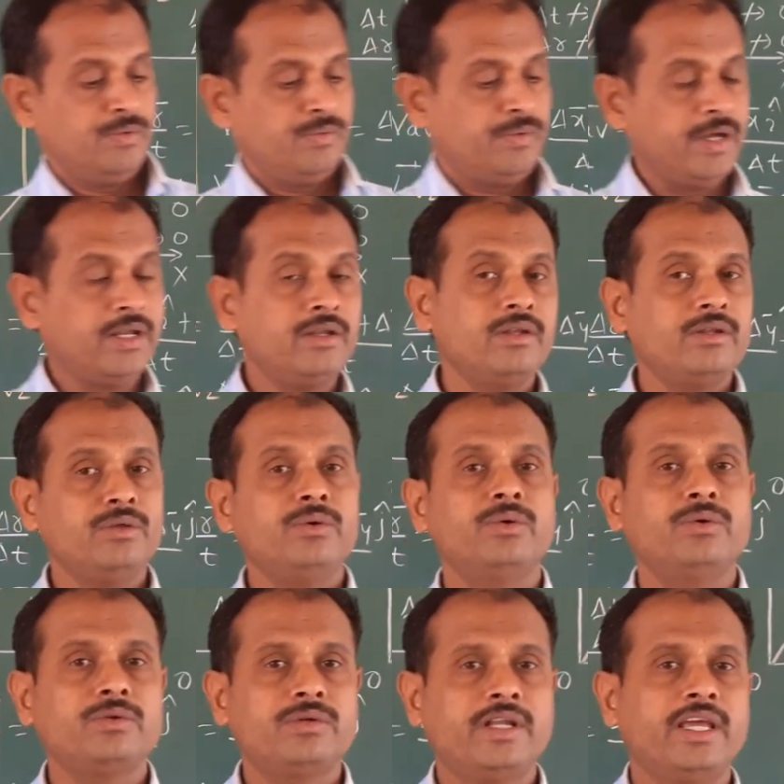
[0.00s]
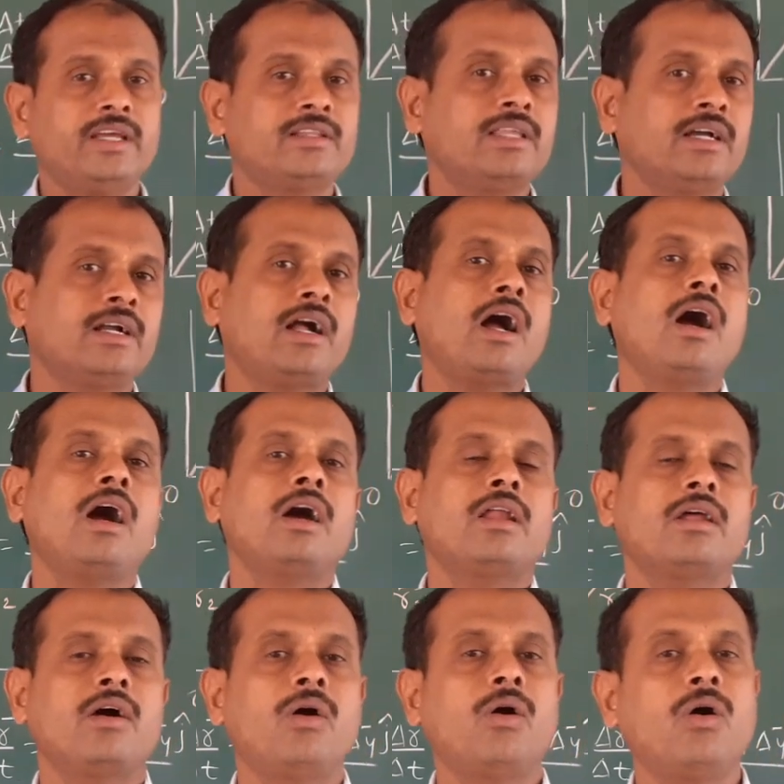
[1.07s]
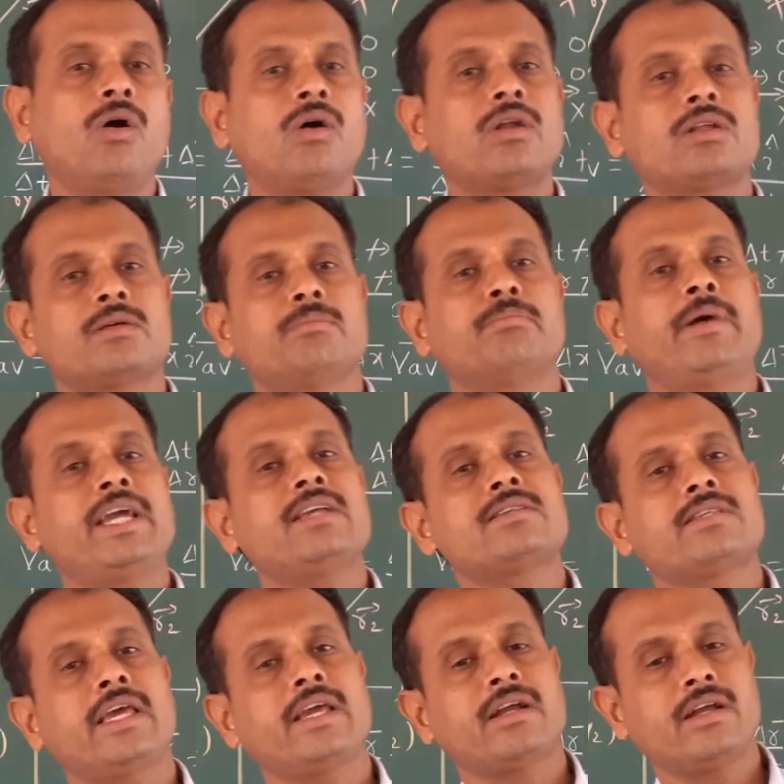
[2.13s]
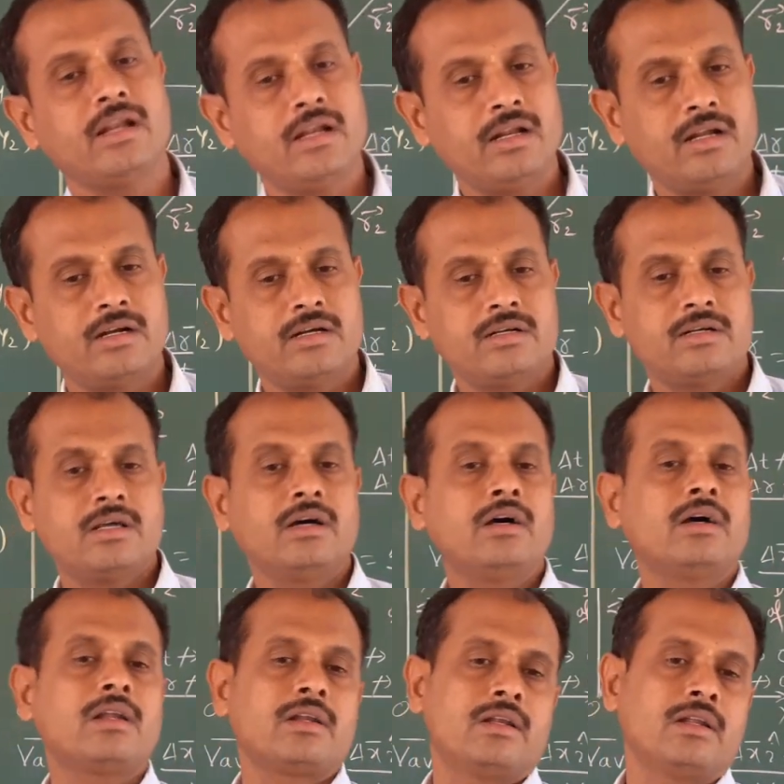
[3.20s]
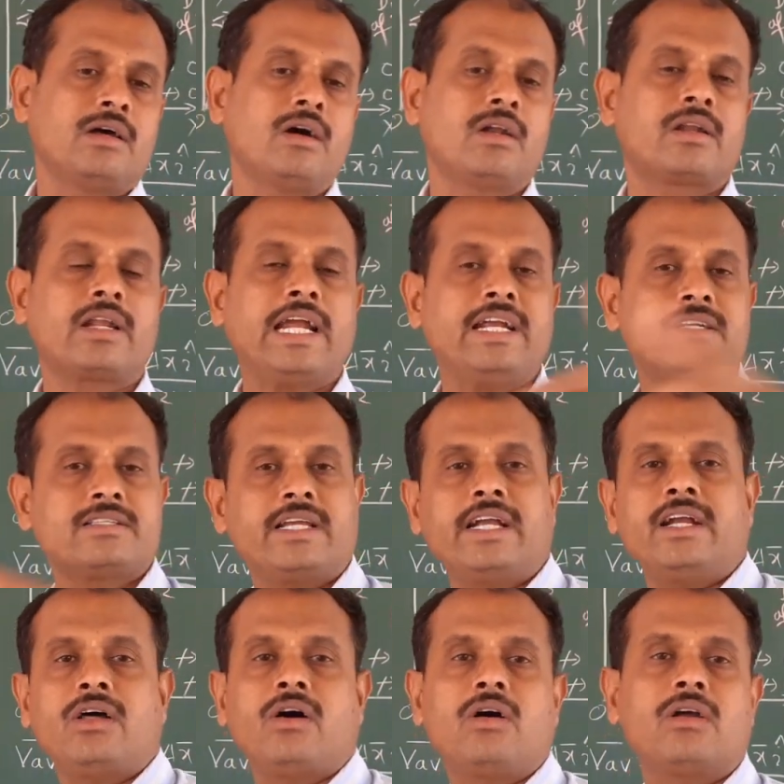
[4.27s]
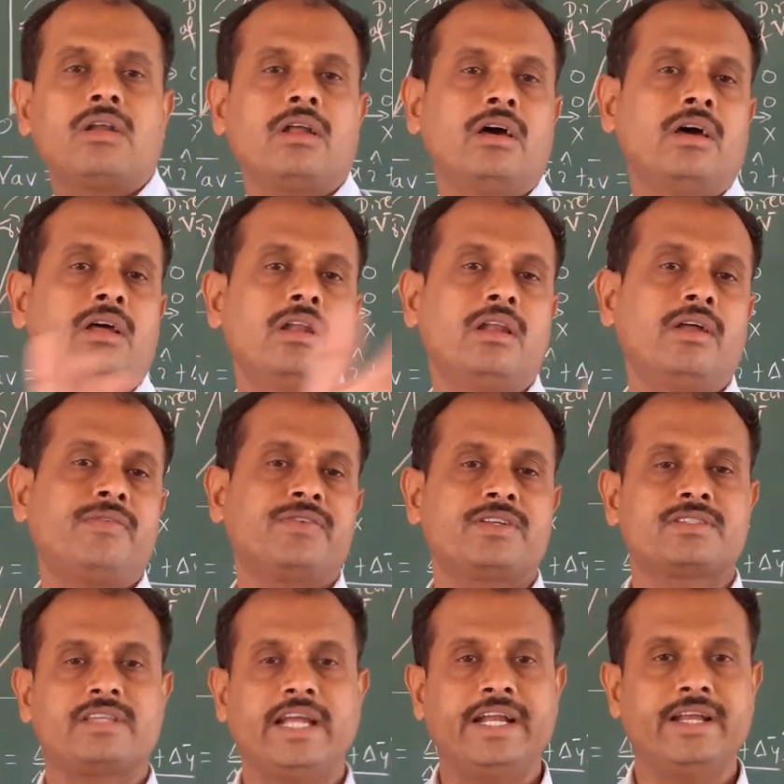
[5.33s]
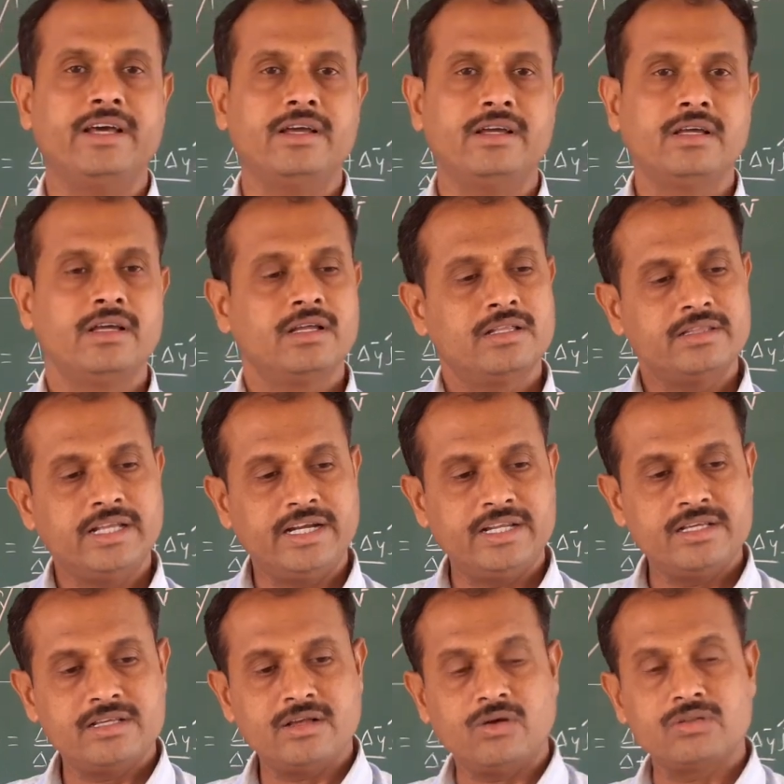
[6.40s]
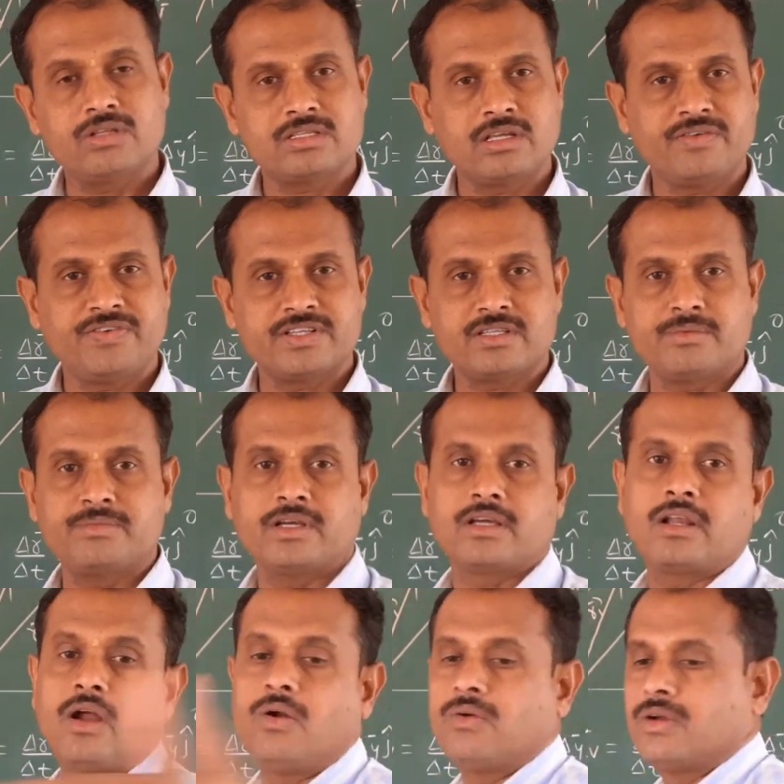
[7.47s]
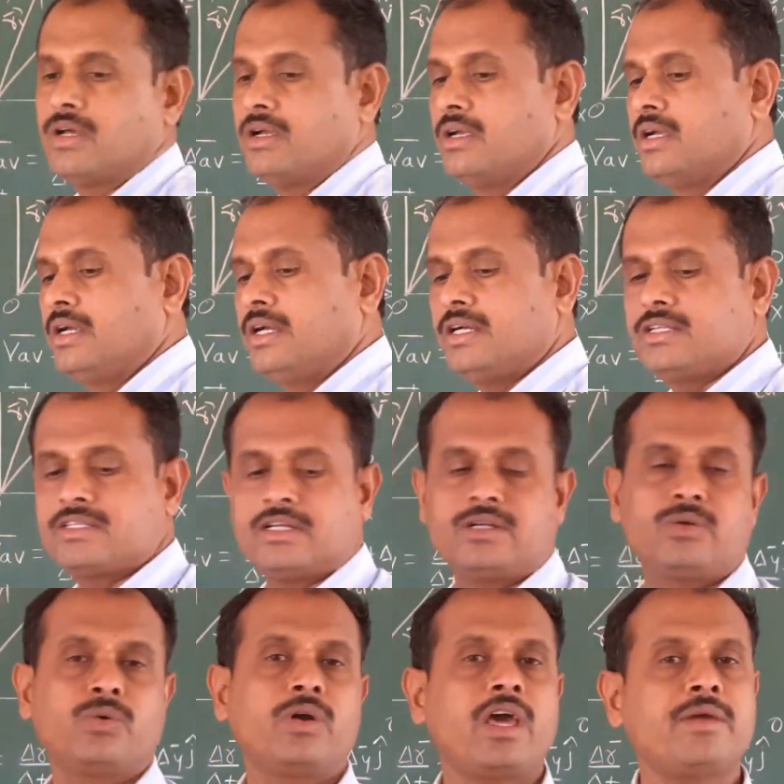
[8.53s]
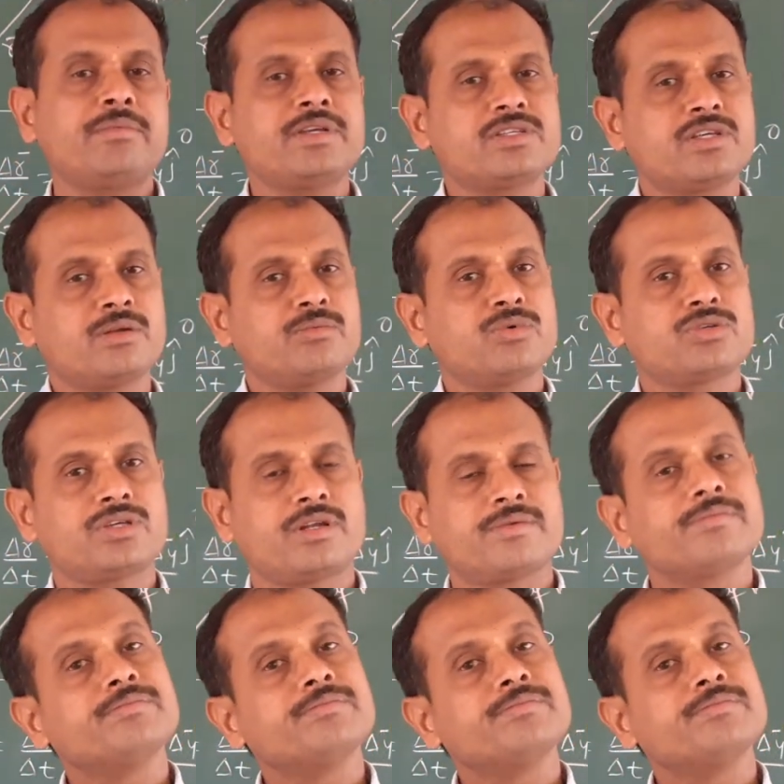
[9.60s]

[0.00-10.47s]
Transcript: When you take the car or bicycle turn on right side or left side, that is on the surface of the ground, it is a 2-dimensional motion.